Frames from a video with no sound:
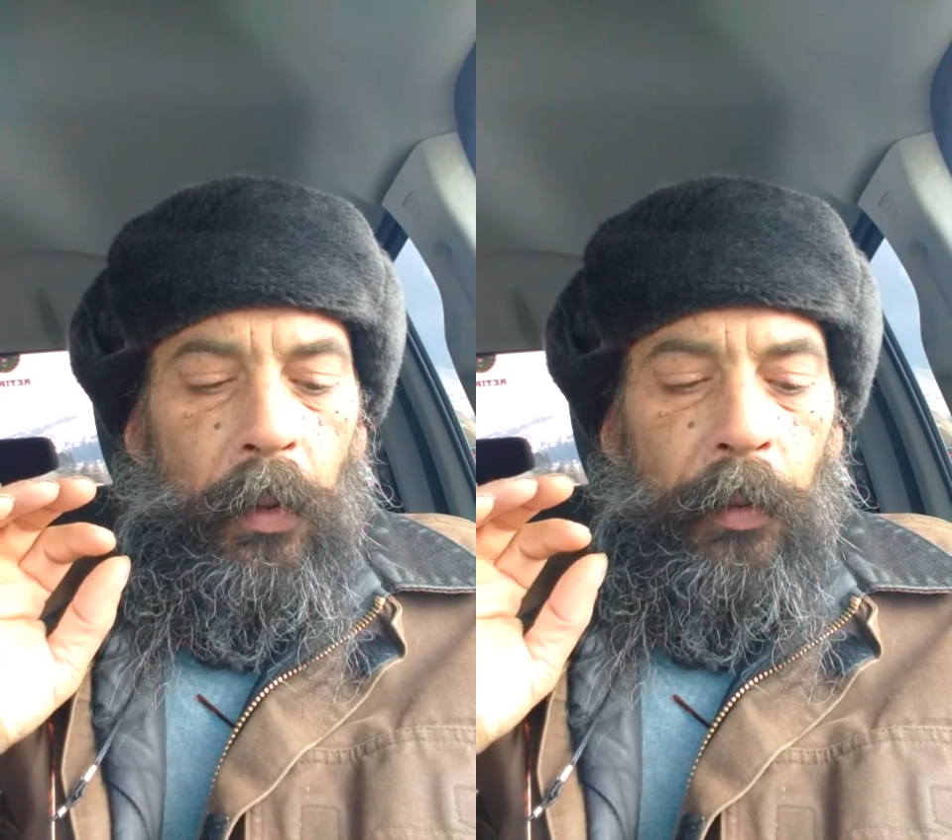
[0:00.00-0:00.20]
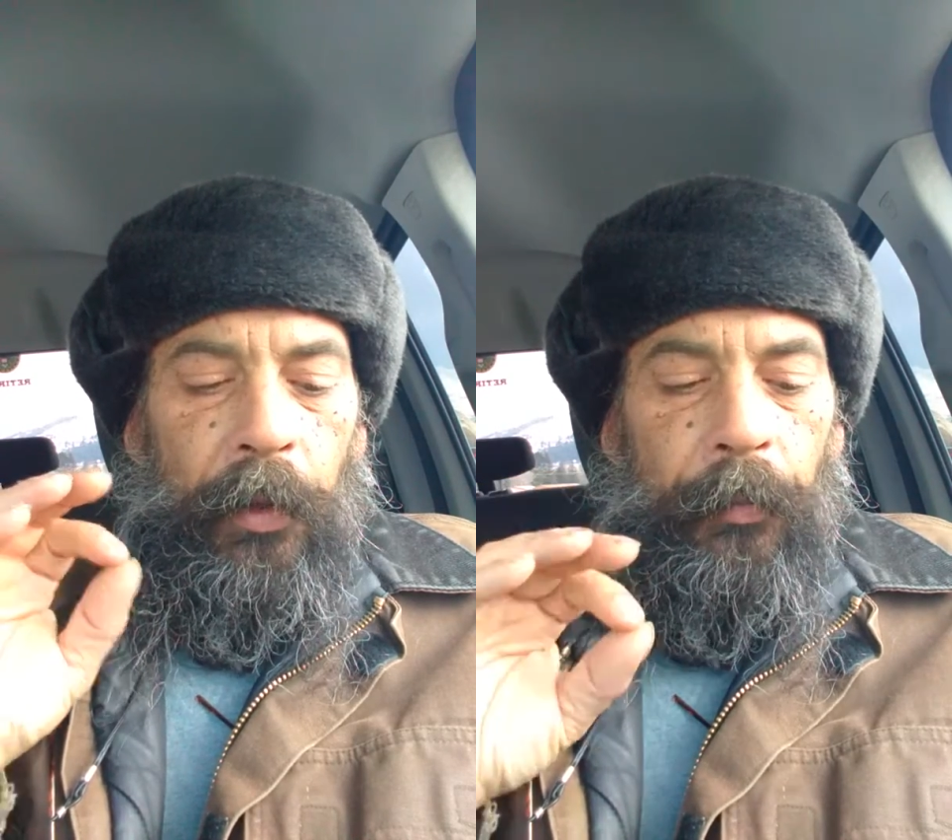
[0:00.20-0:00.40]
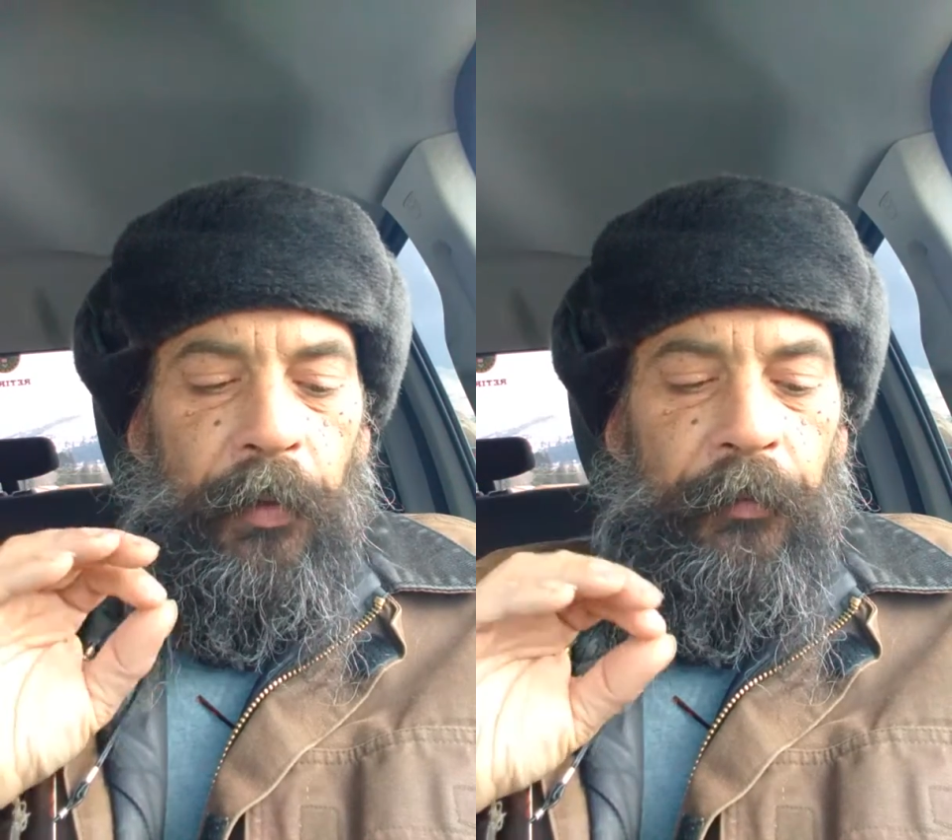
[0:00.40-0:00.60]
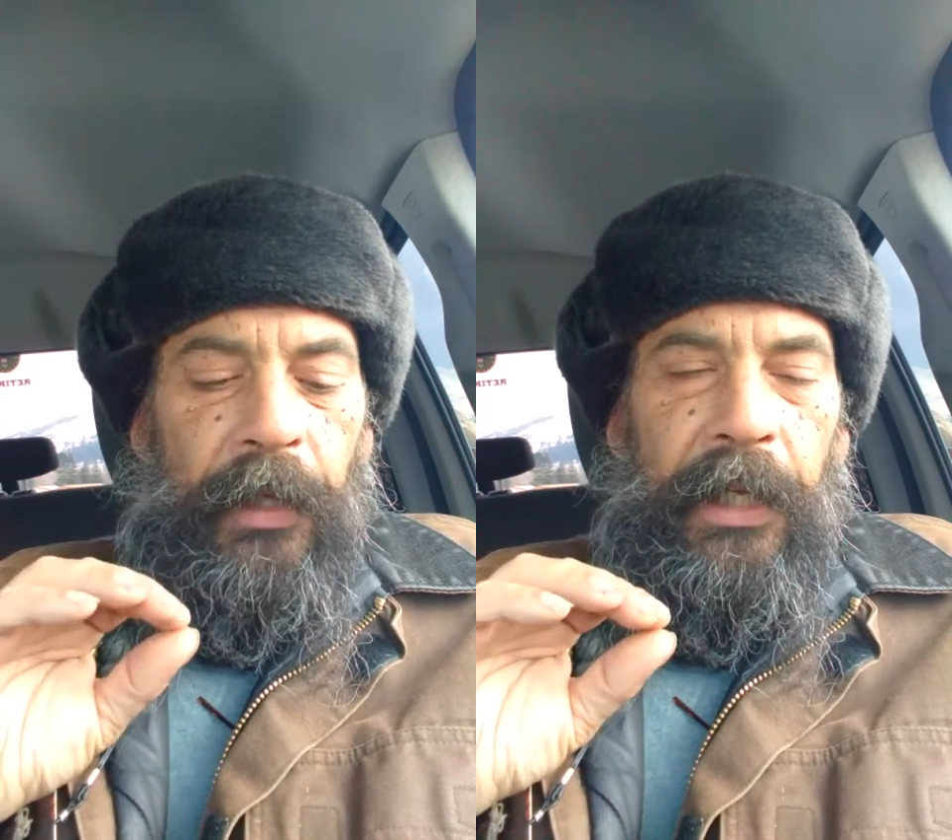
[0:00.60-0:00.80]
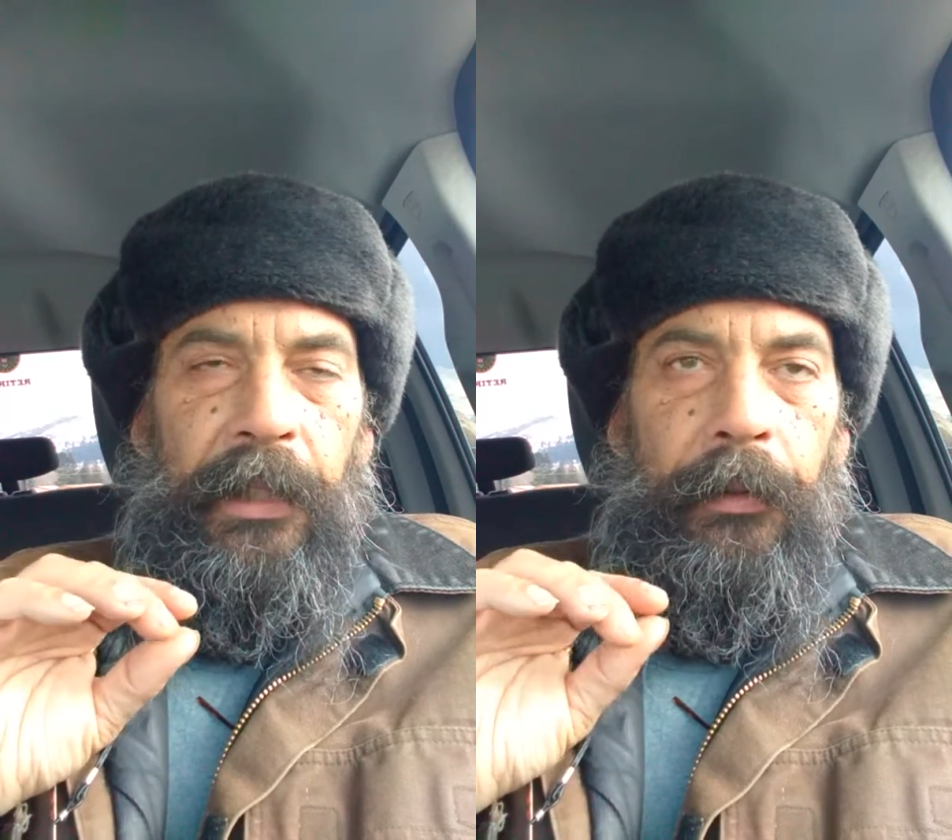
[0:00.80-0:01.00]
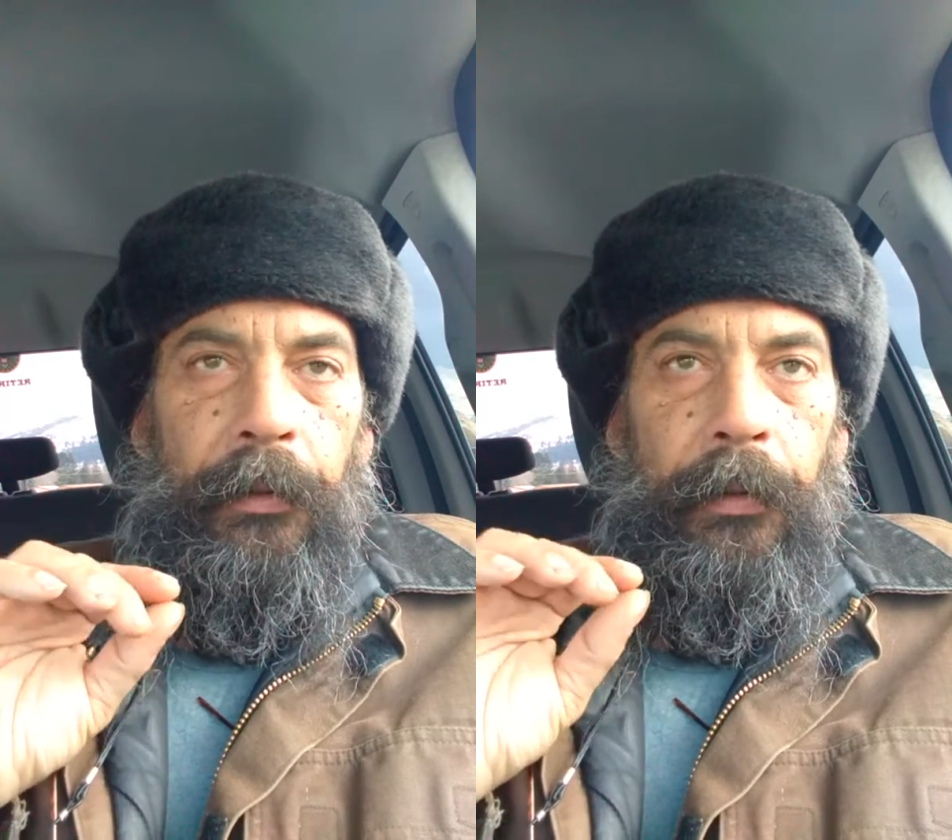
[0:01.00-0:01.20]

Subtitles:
want to provide